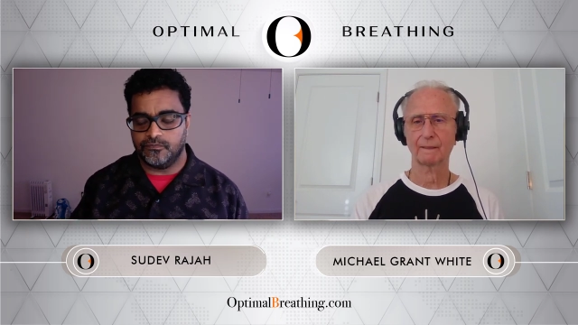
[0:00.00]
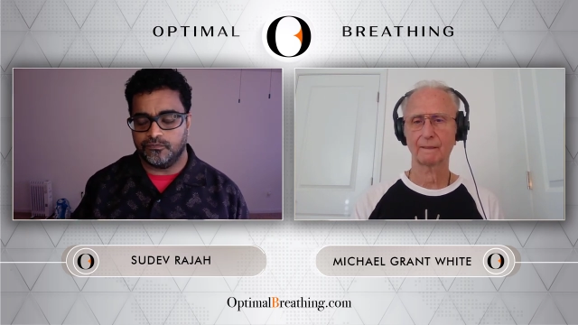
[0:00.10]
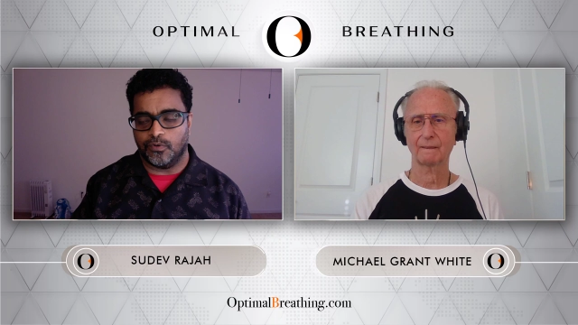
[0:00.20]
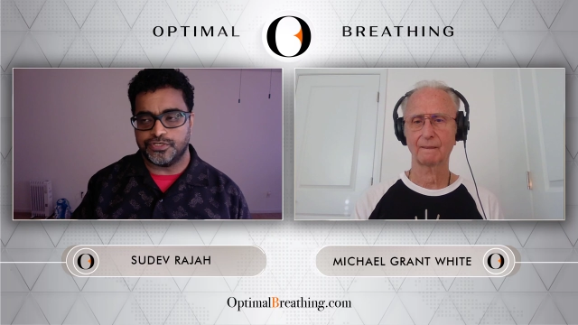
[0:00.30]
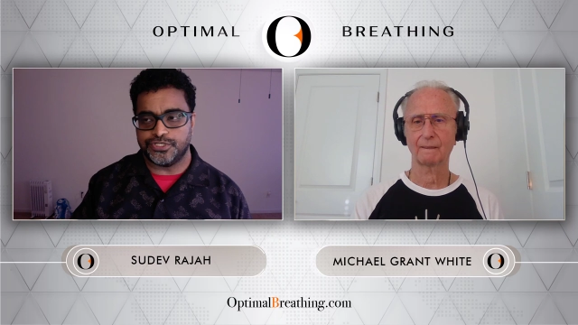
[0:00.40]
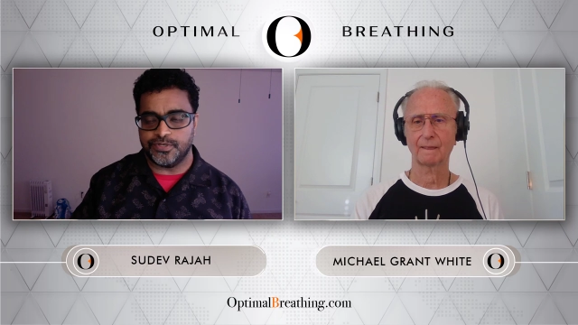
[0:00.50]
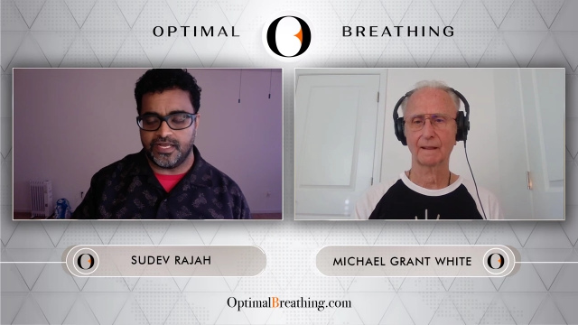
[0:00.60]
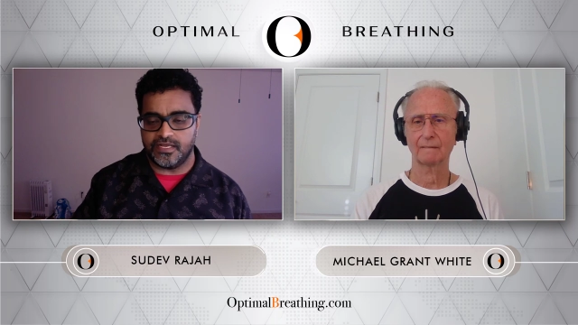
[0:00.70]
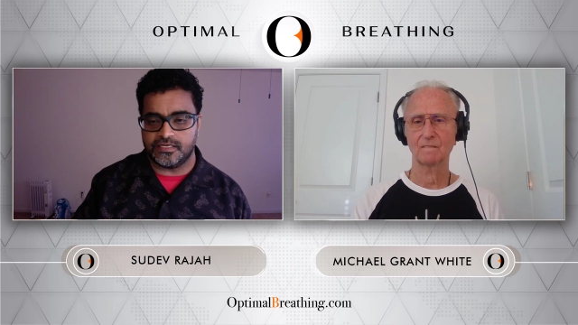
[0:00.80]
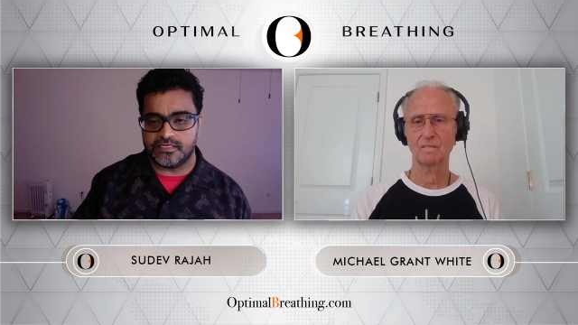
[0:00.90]
Speaker 1: what you
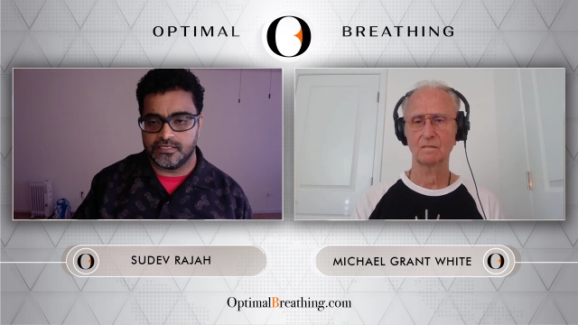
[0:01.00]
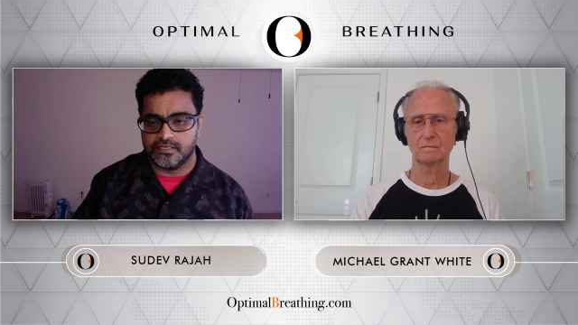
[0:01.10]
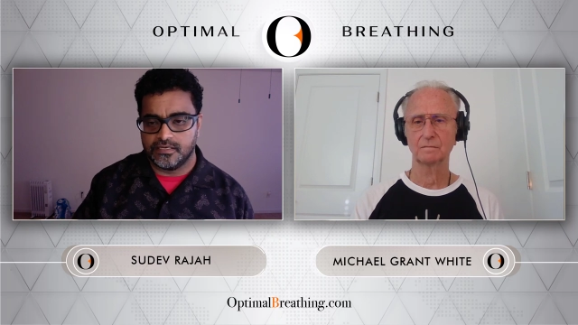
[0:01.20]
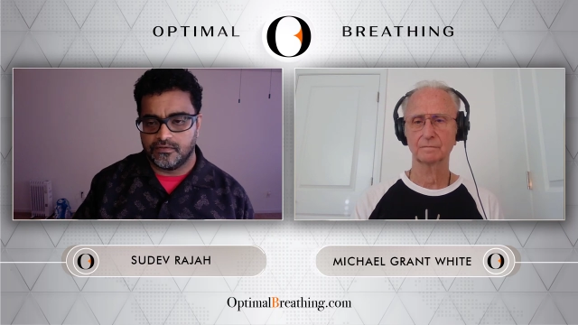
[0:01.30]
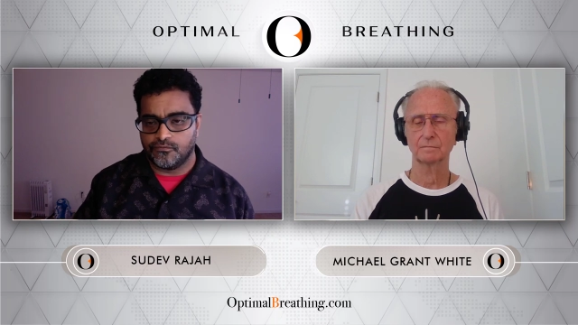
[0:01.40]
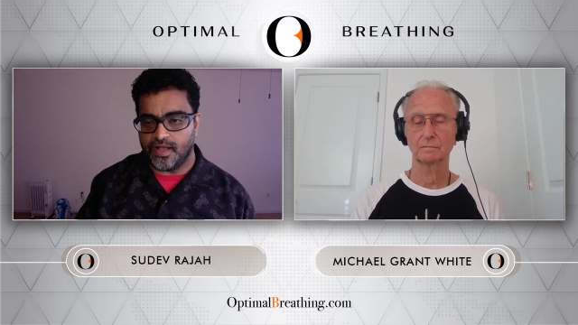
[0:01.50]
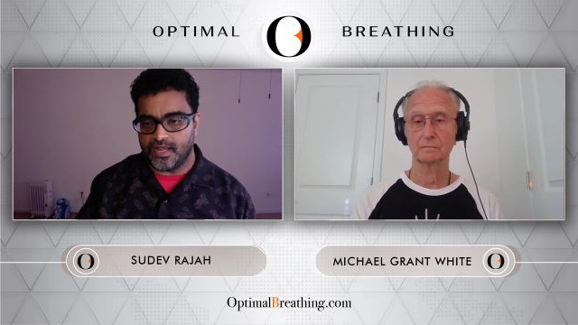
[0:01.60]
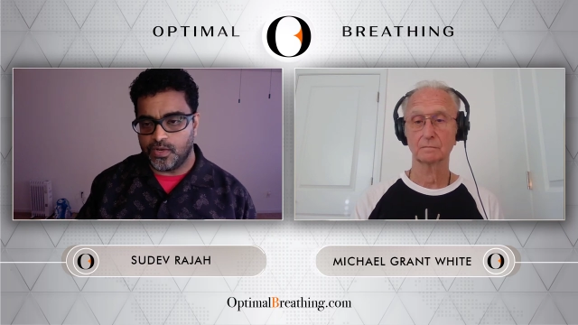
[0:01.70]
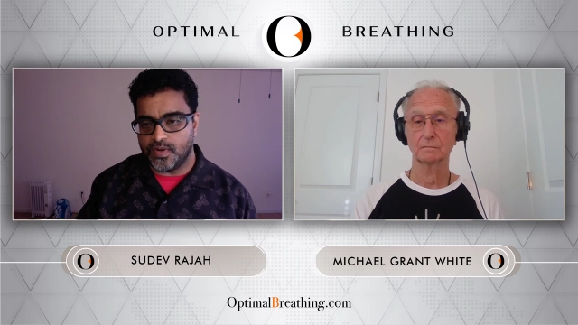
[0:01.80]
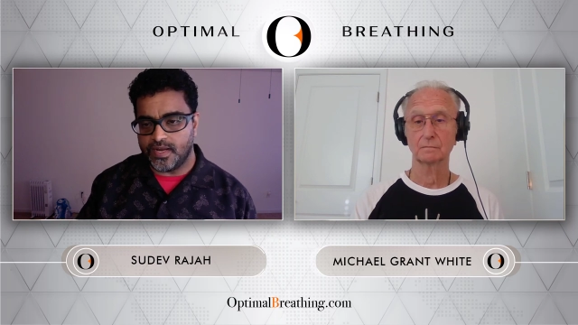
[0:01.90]
eat,
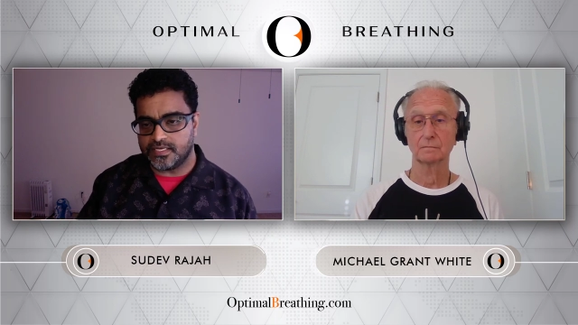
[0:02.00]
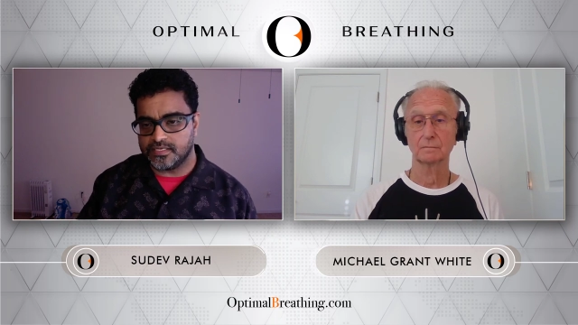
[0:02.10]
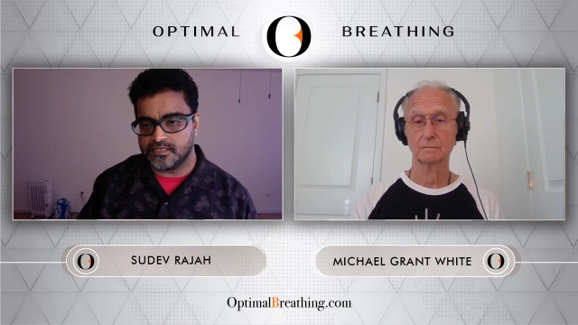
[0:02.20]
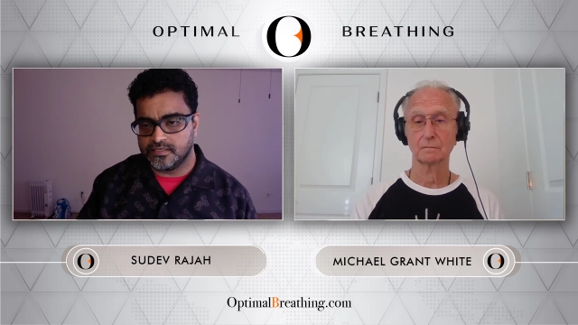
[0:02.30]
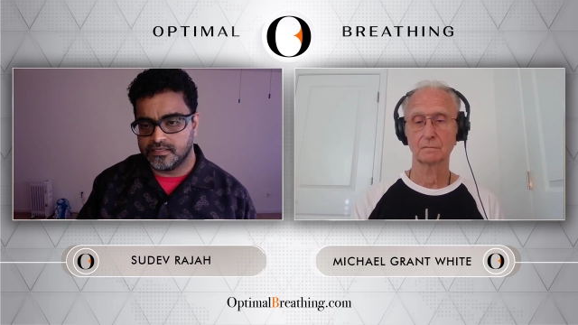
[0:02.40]
when you eat,